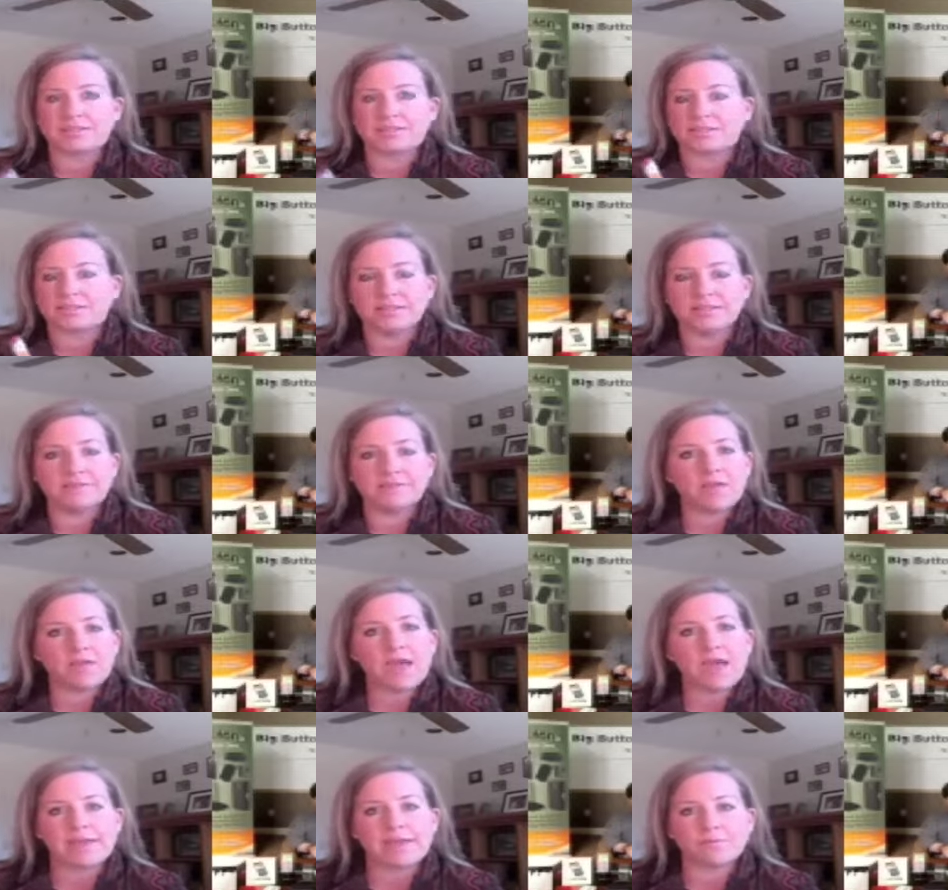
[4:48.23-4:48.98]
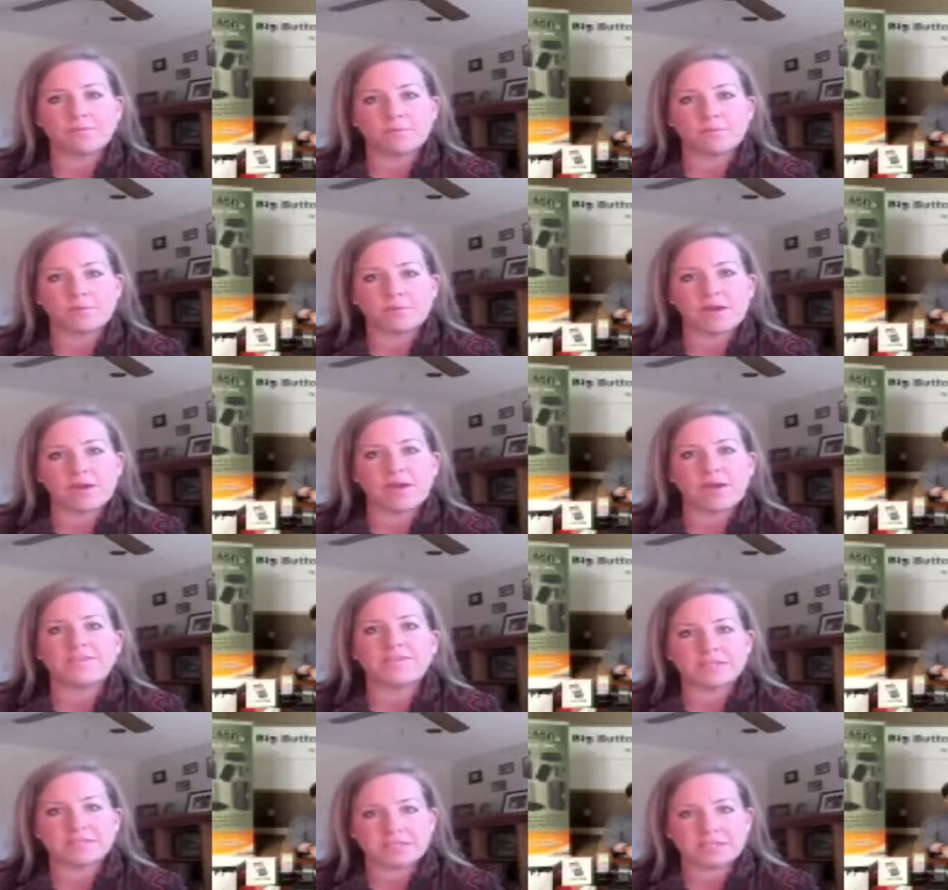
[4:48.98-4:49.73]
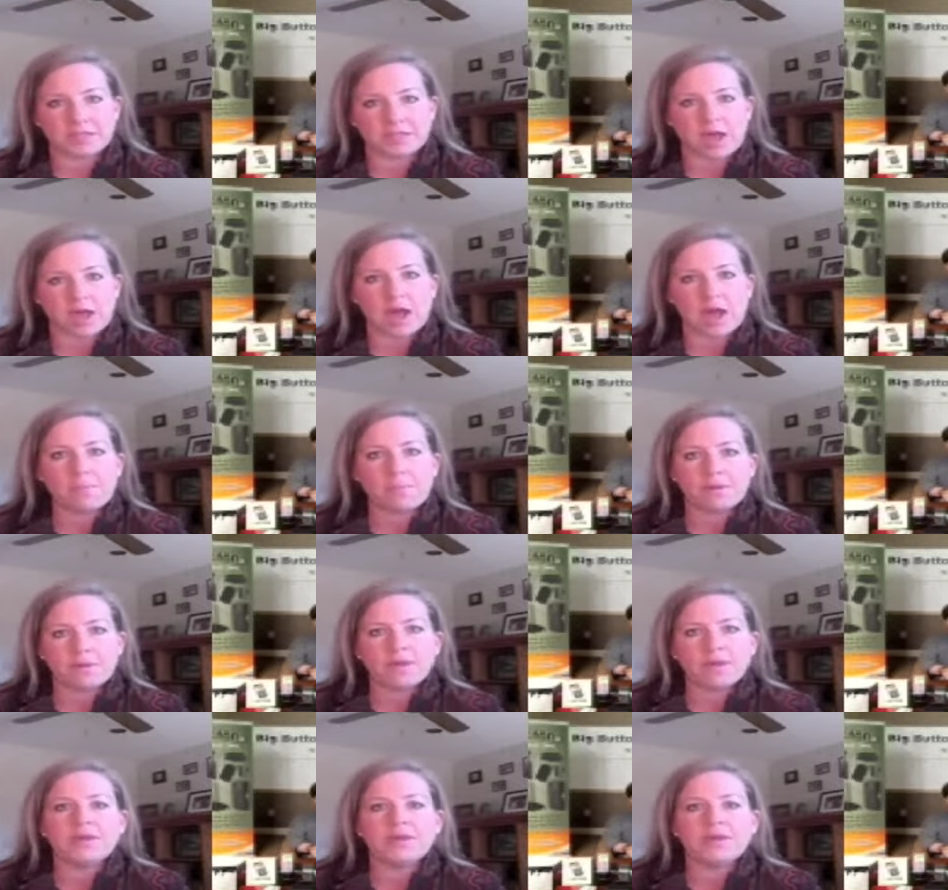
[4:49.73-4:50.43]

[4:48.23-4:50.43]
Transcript: live life without having to stop.